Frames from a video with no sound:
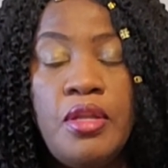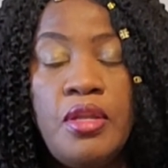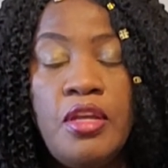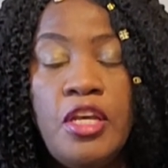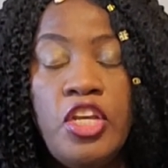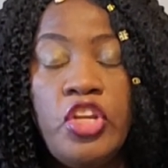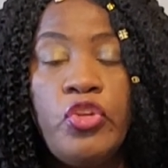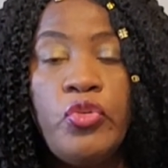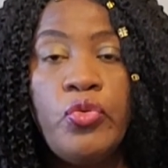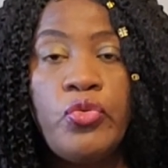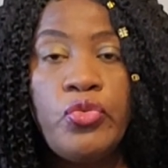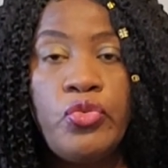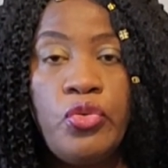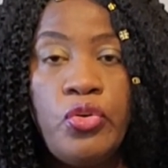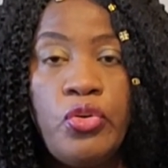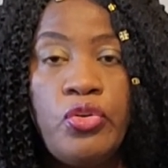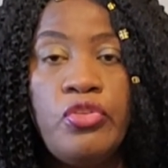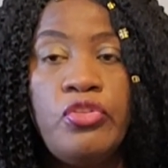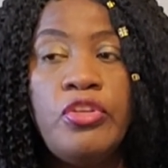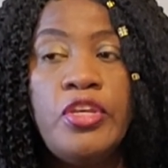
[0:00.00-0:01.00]
It was
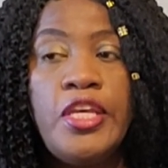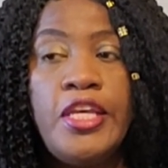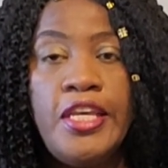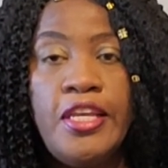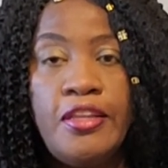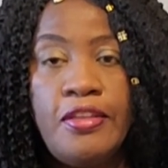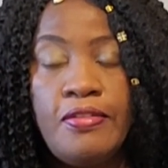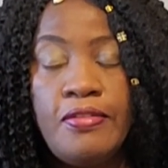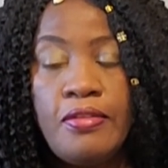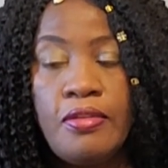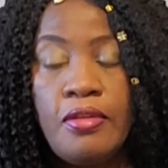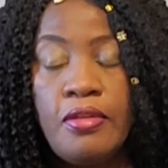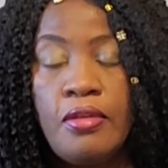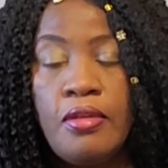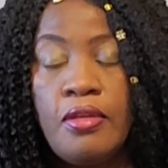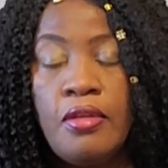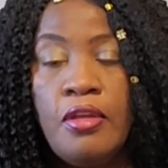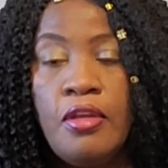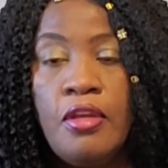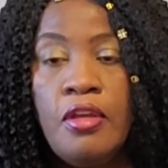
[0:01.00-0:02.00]
not easy.
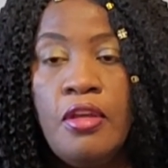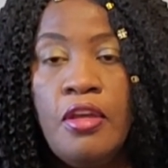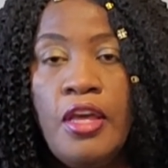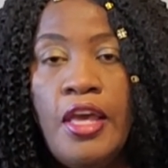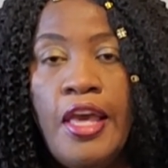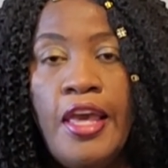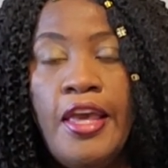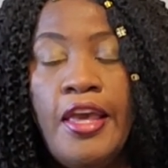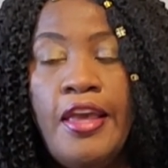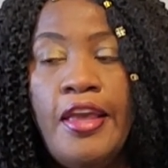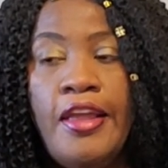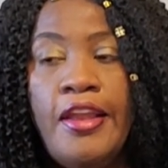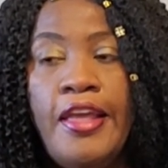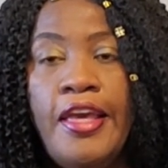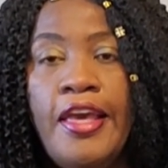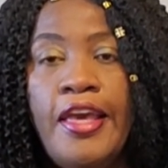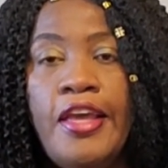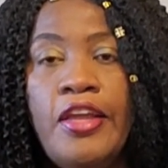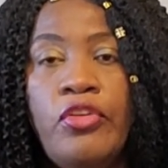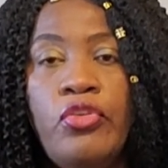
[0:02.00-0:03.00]
And I
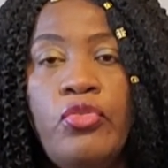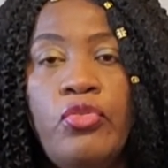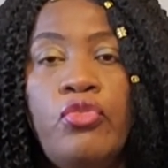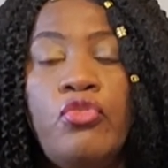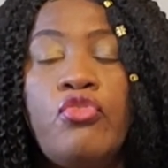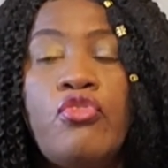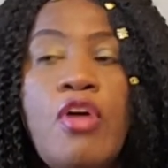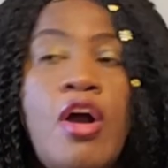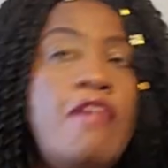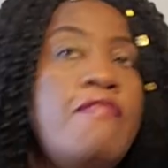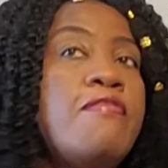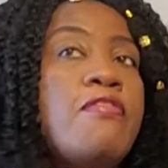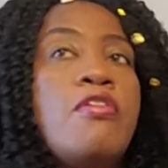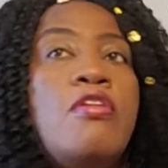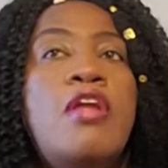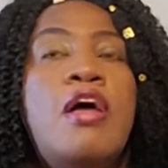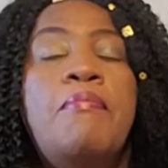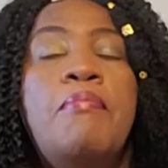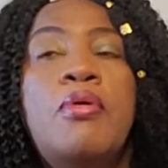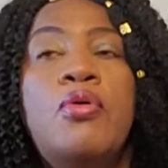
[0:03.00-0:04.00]
had to
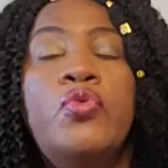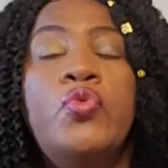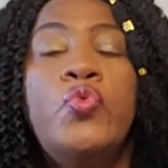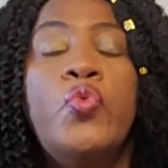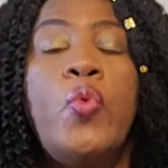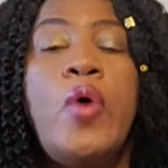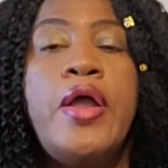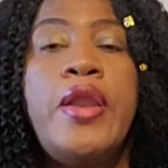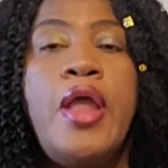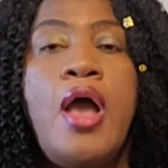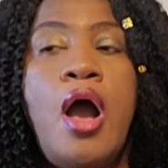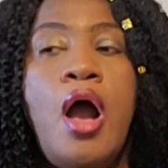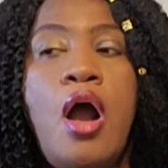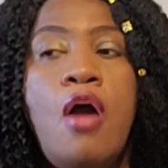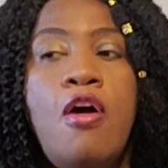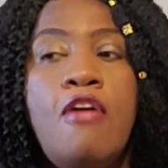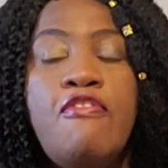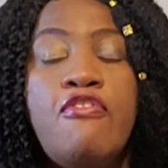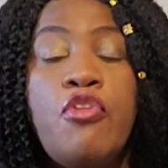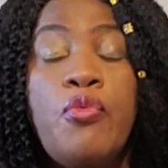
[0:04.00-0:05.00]
travel about 1
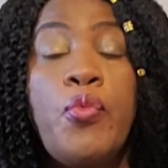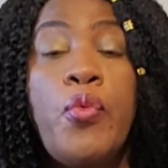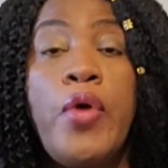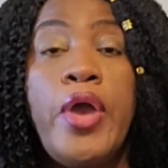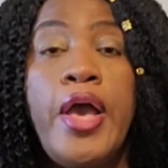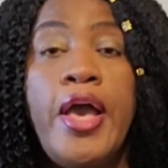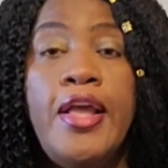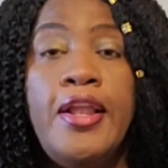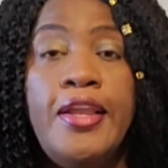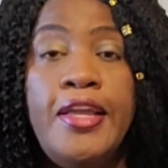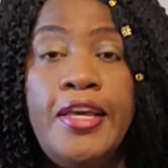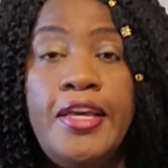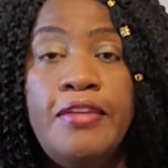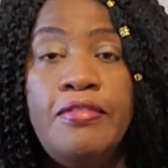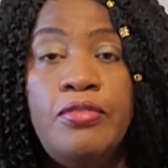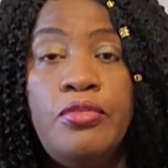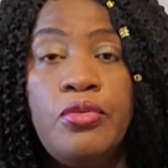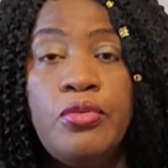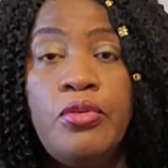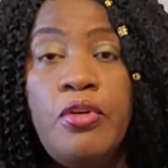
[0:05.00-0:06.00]
hour from where I
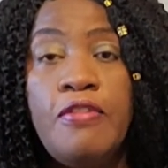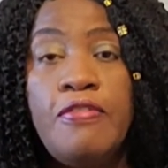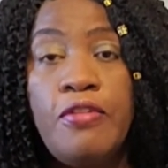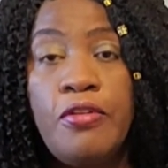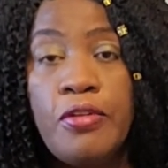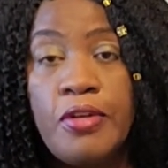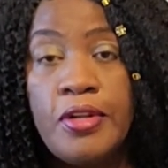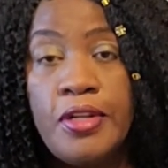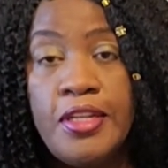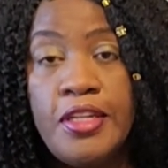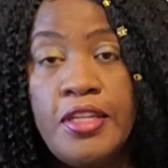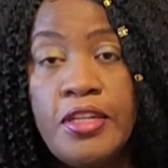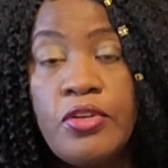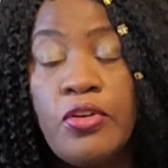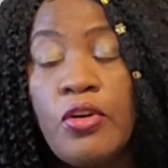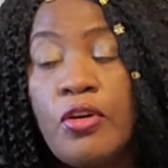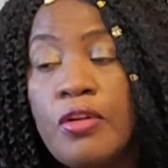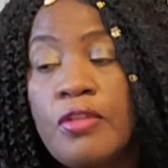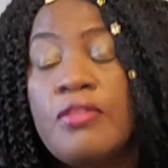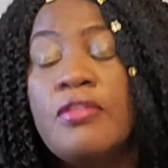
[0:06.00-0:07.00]
live to go for
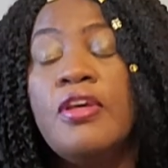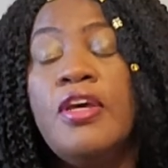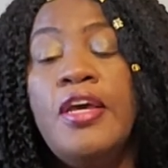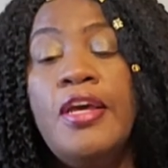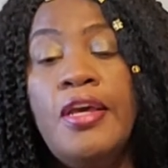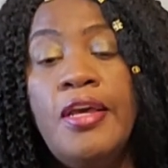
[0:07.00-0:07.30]
clinicals.